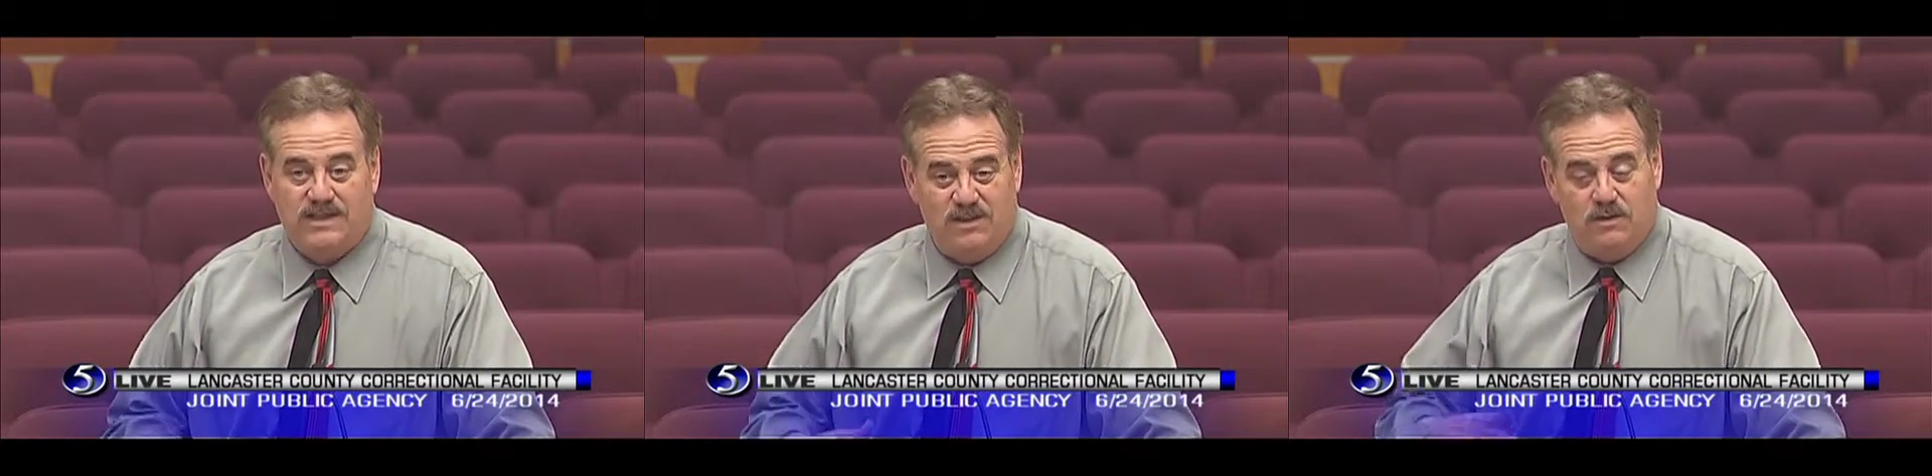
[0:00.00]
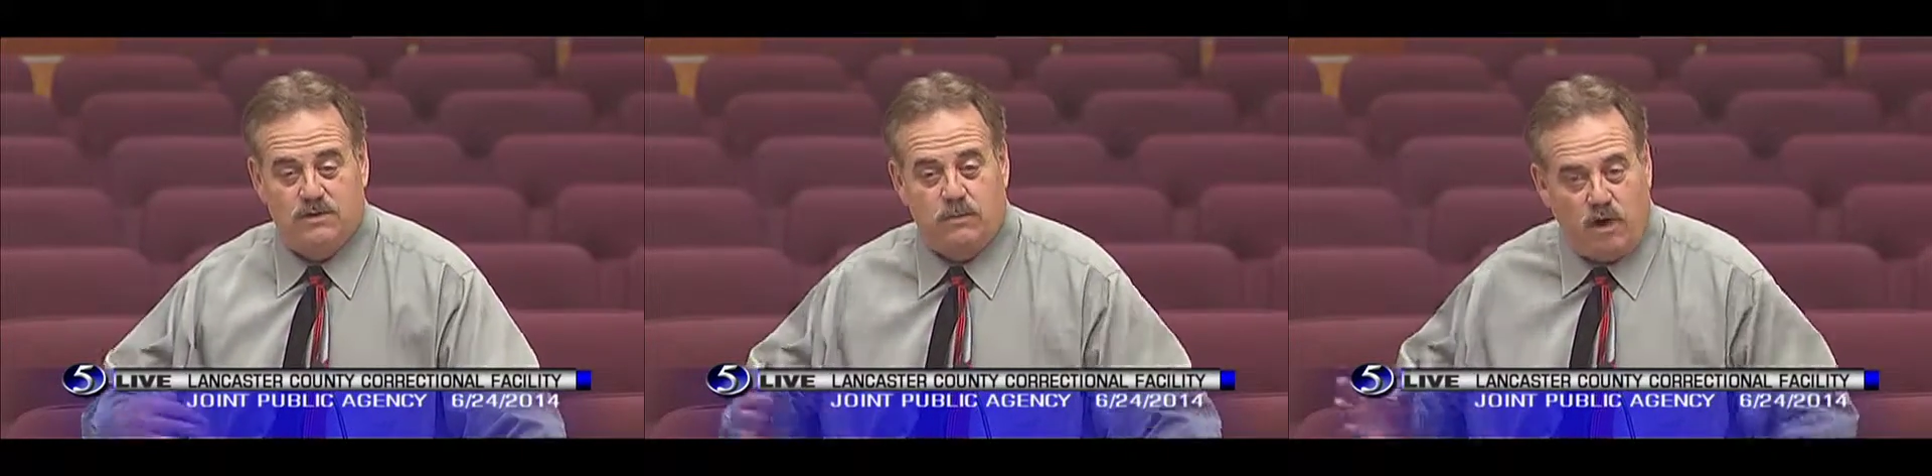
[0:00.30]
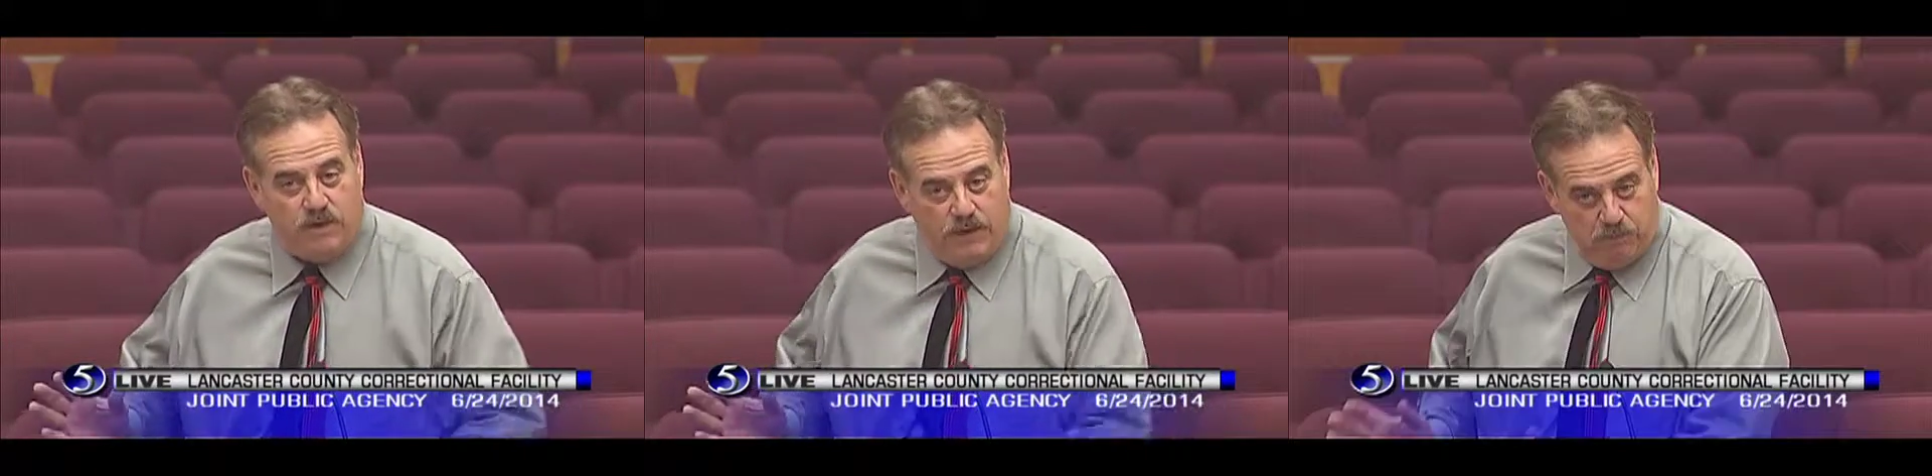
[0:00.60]
So
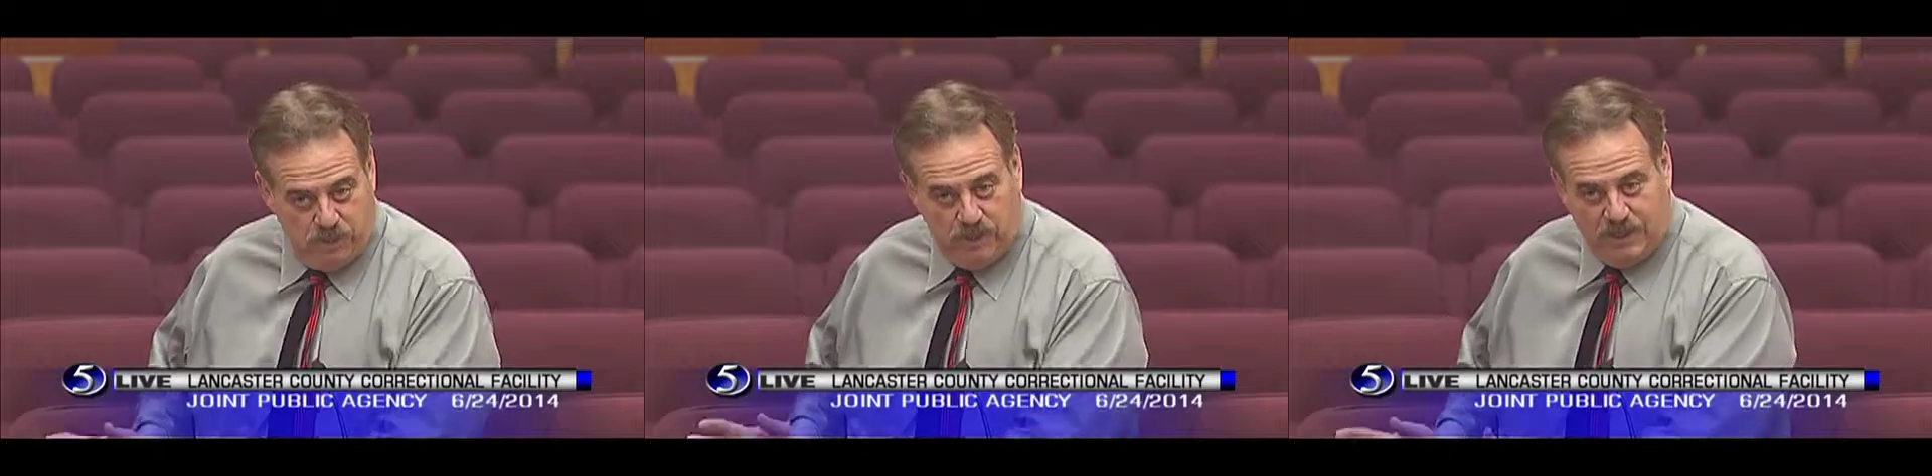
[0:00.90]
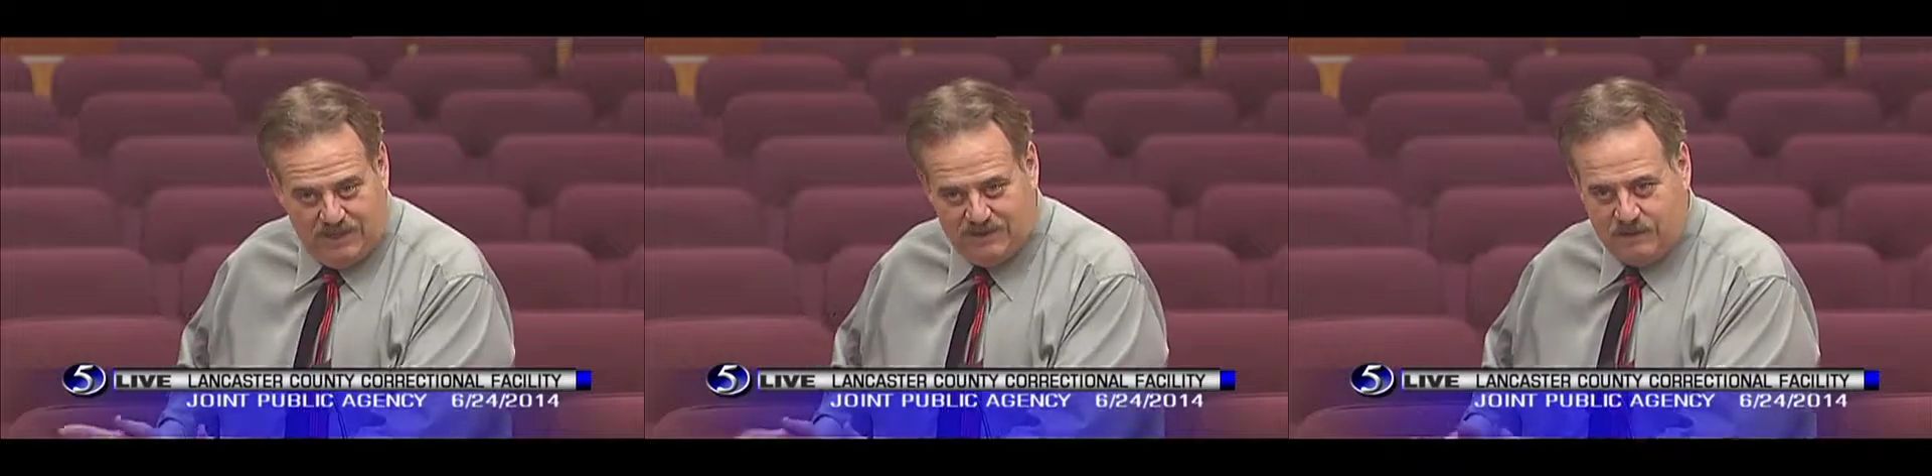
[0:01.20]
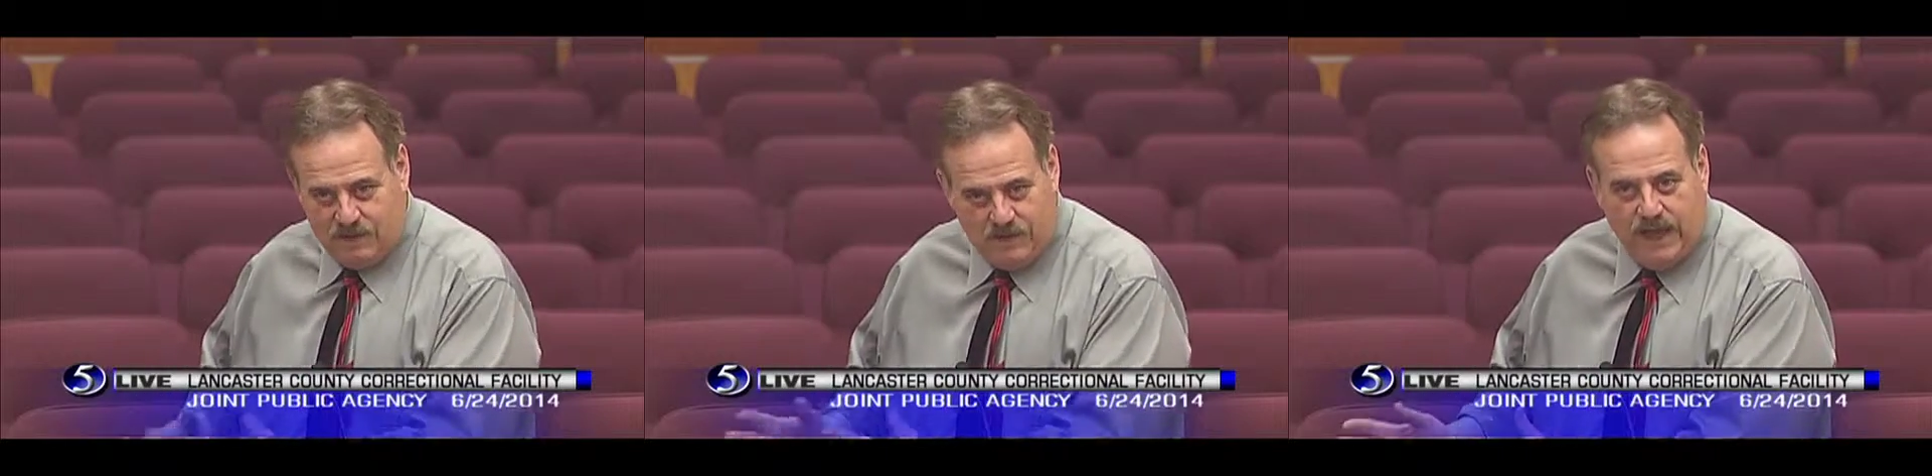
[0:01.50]
part of that building is
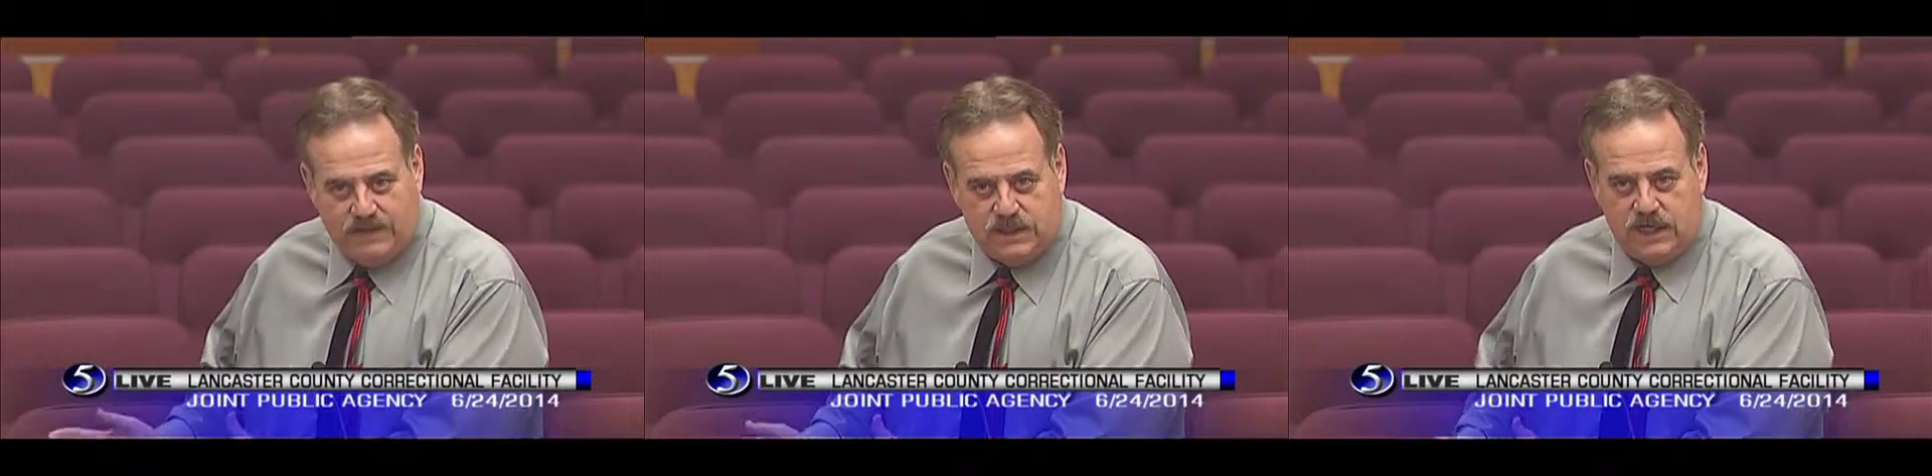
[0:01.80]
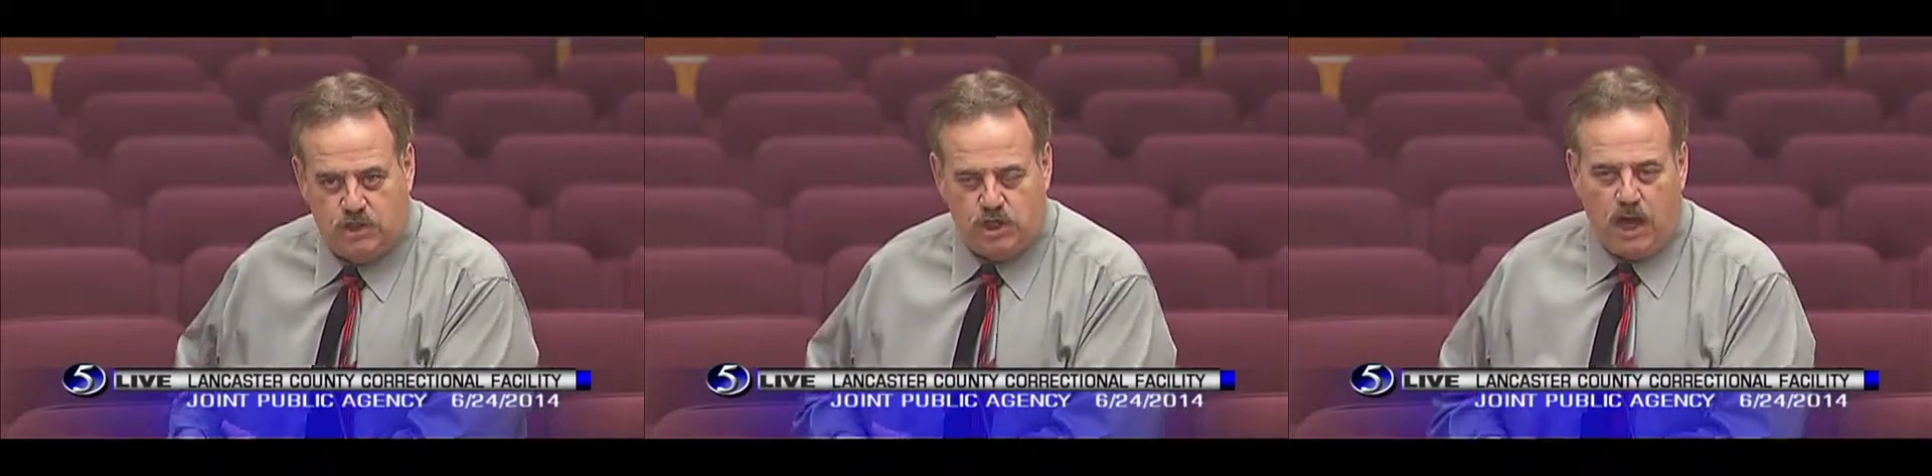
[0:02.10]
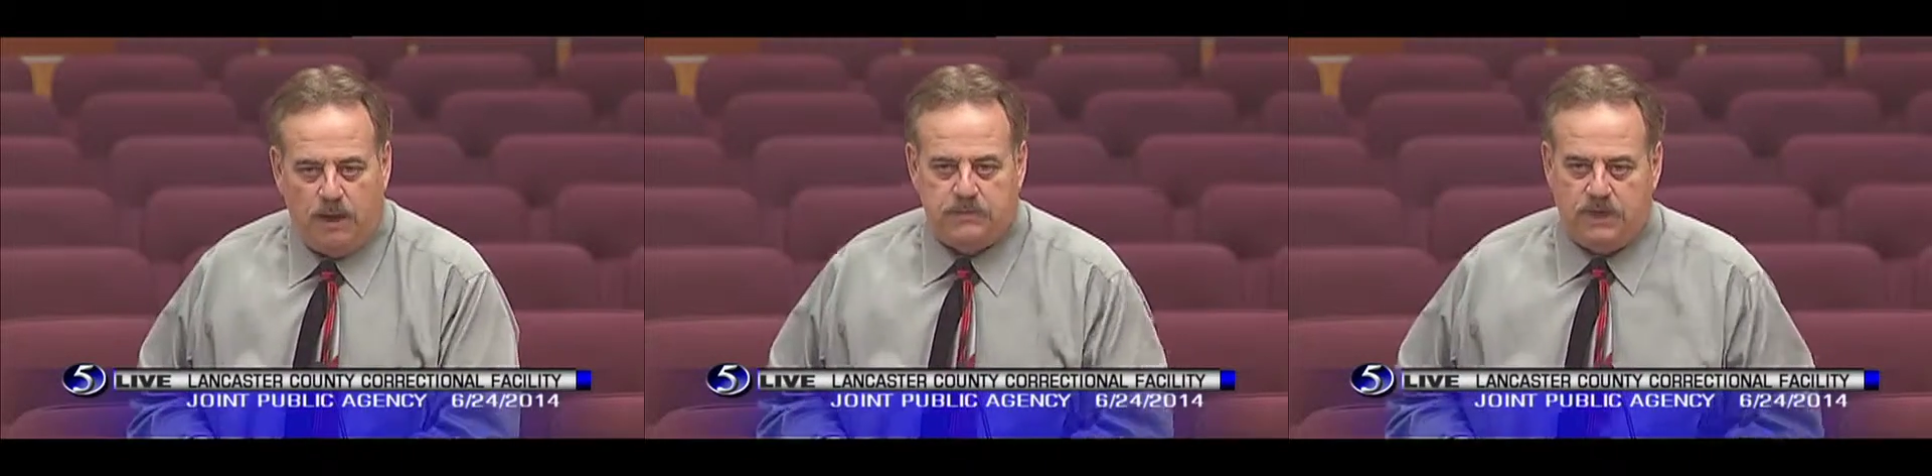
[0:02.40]
kind of the outside
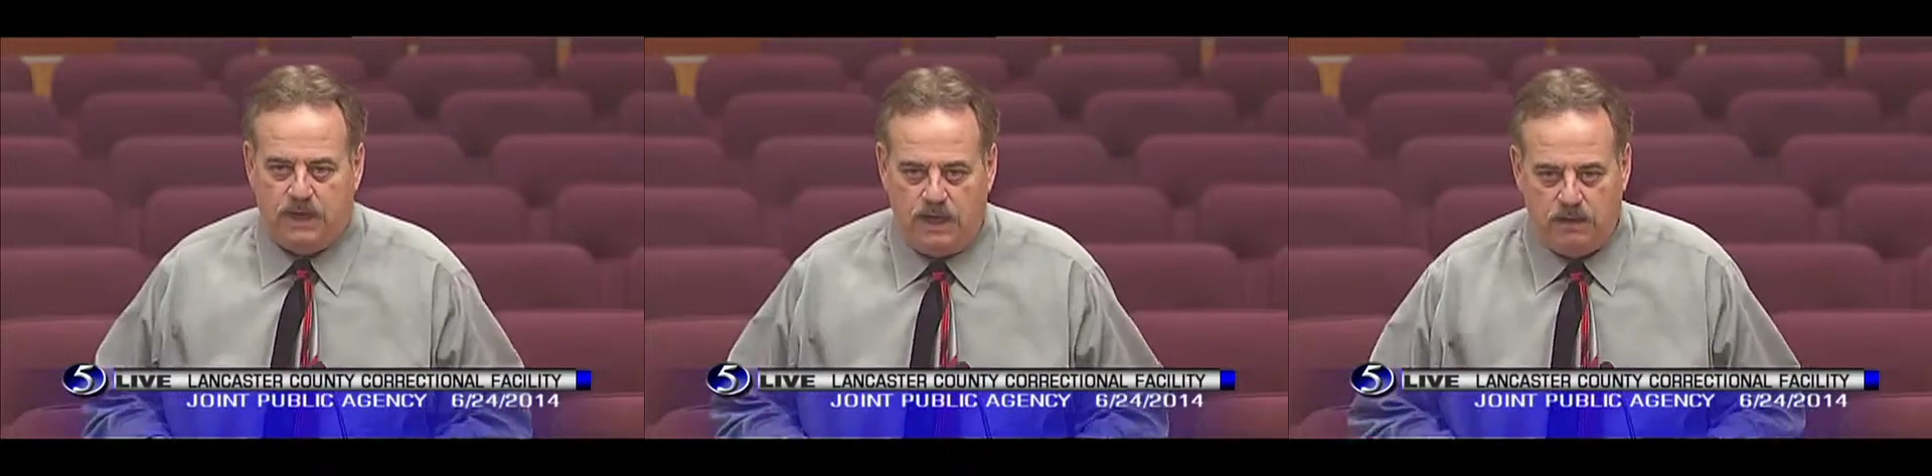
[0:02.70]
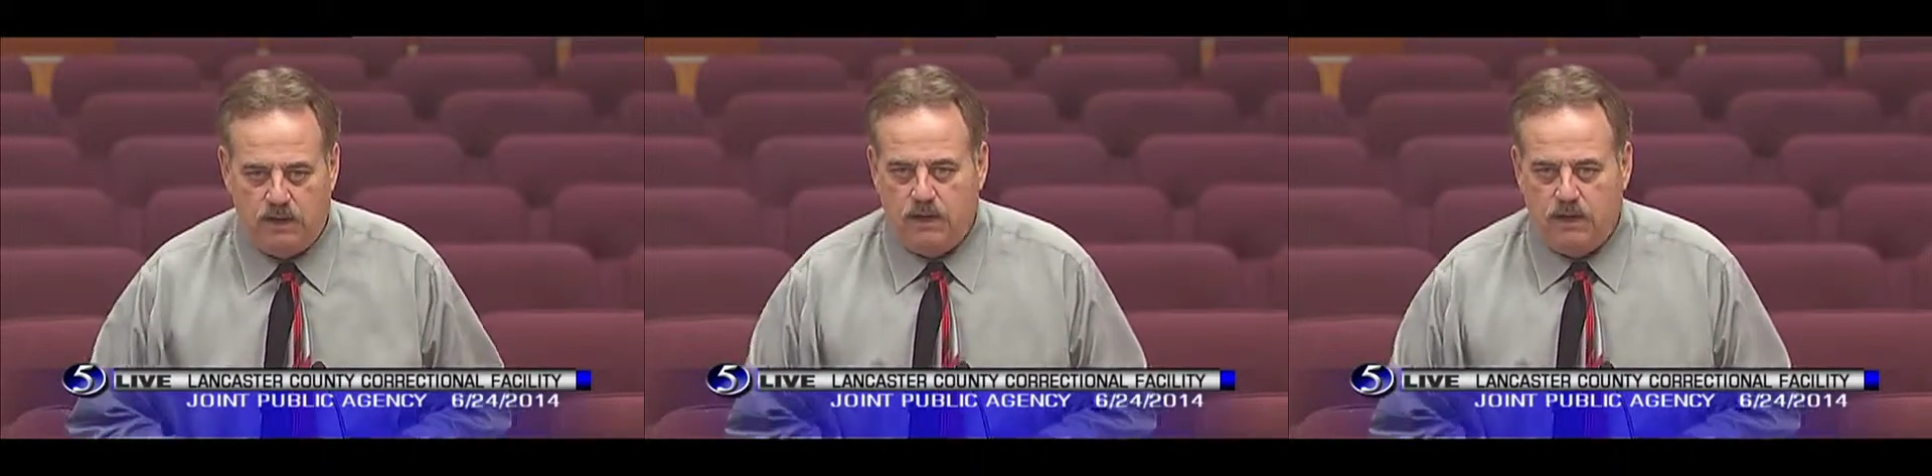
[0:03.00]
shop that Kate